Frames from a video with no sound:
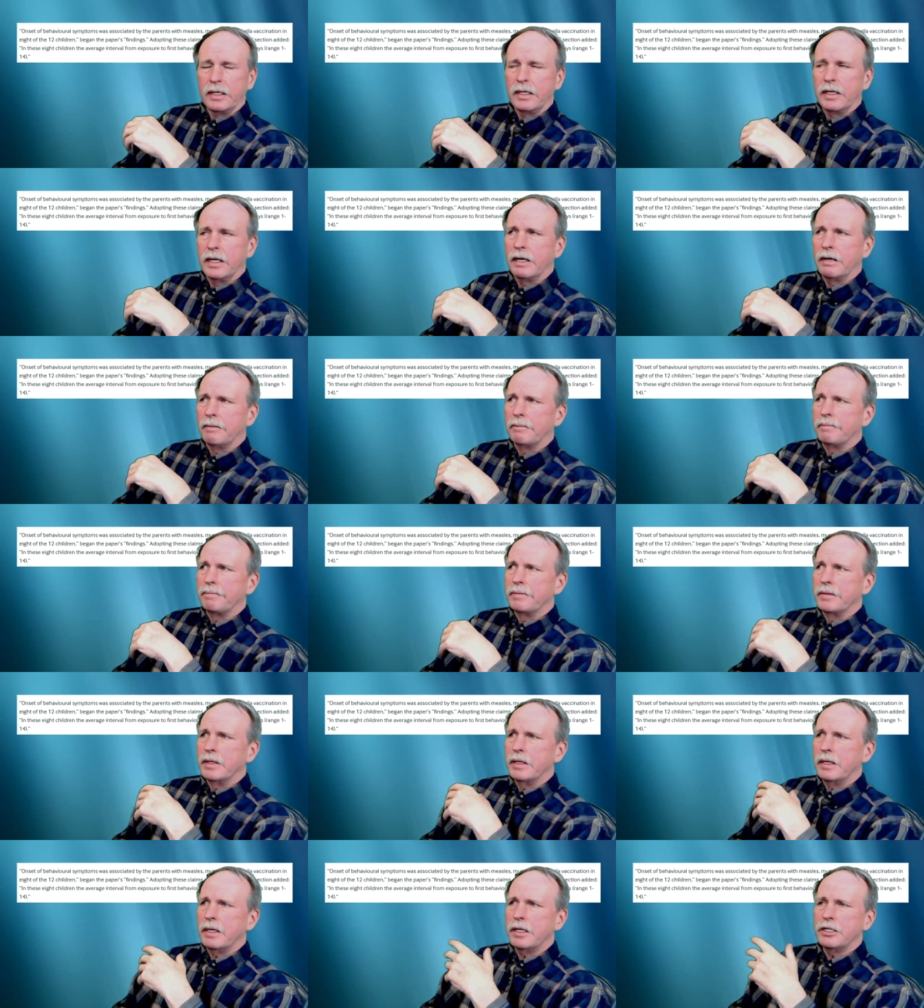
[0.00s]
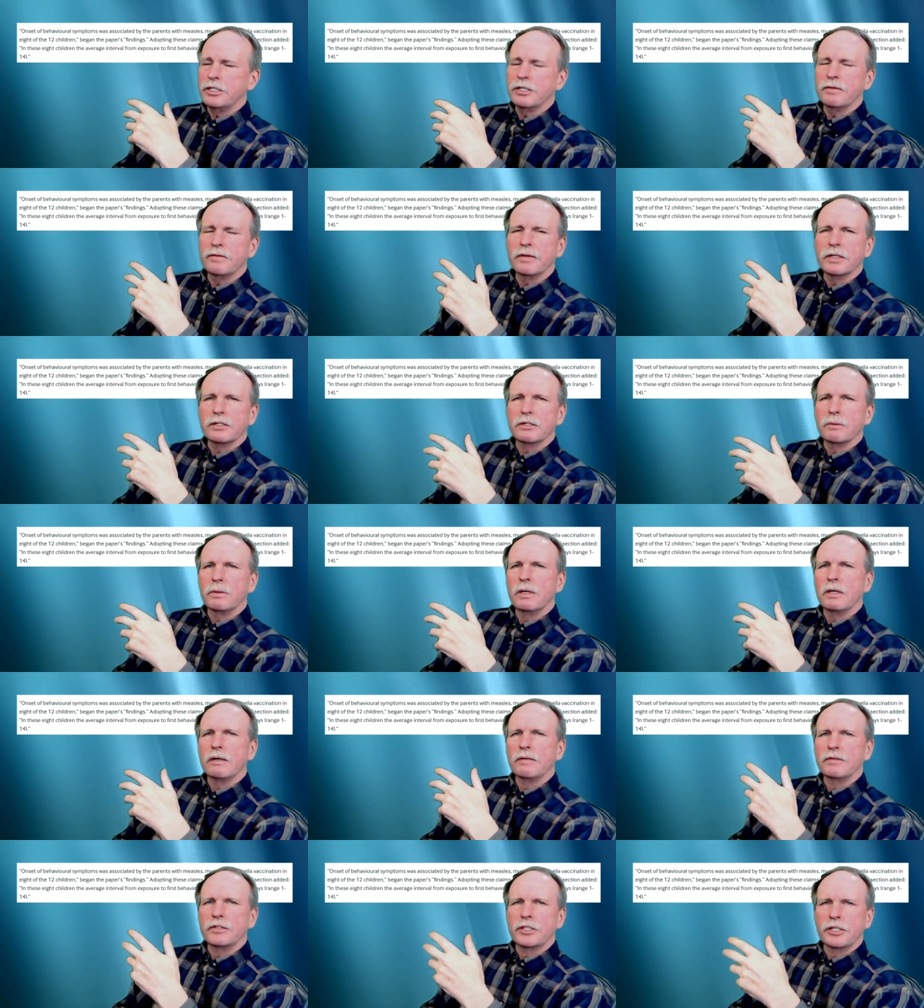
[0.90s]
Now, each of the
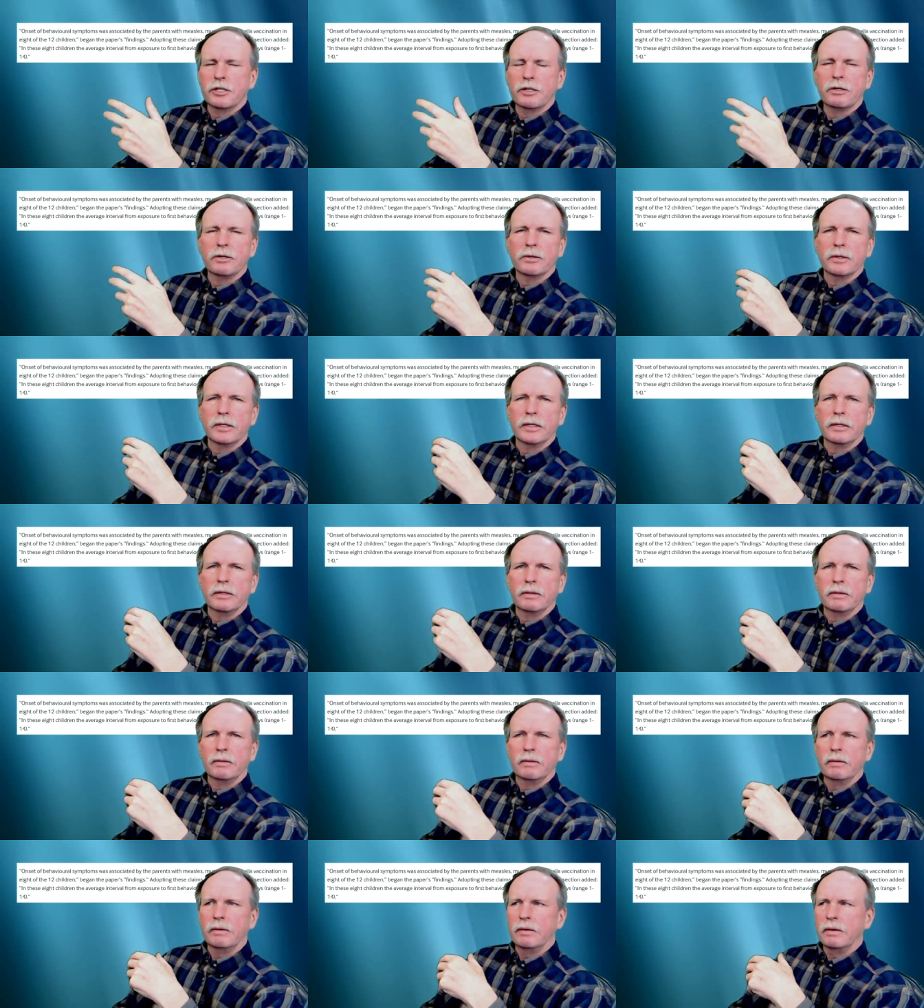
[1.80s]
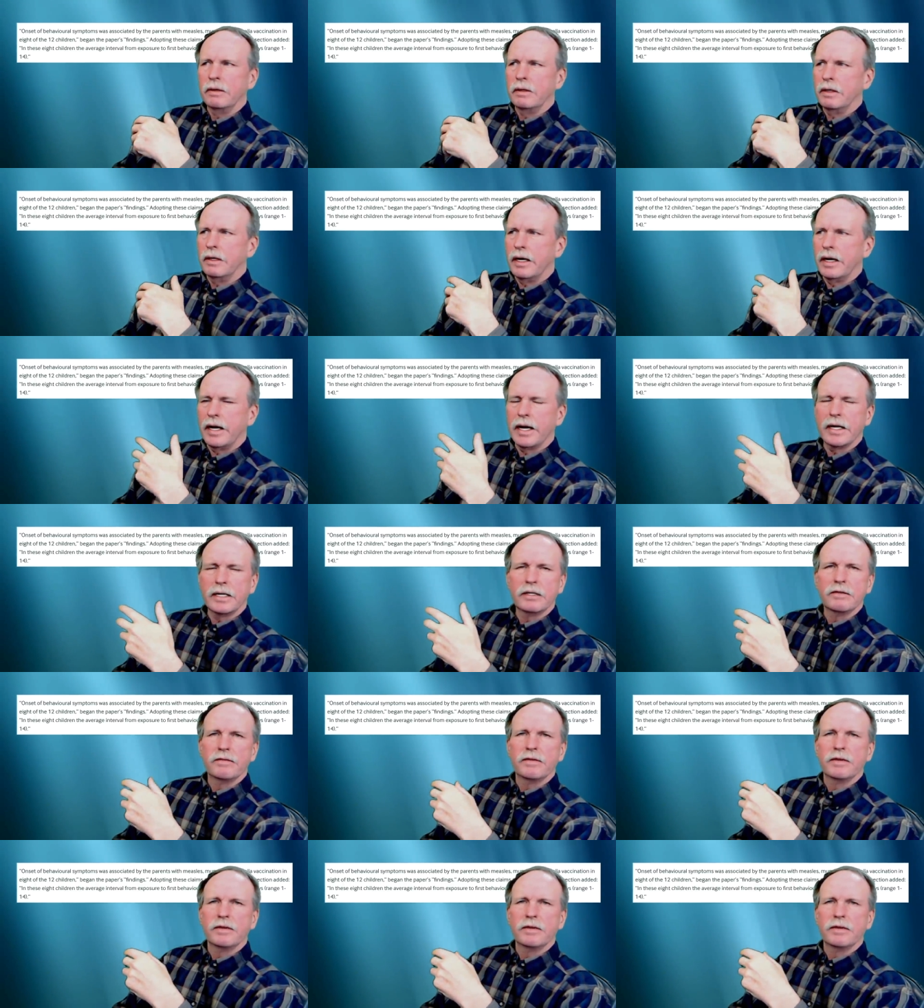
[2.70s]
12 children had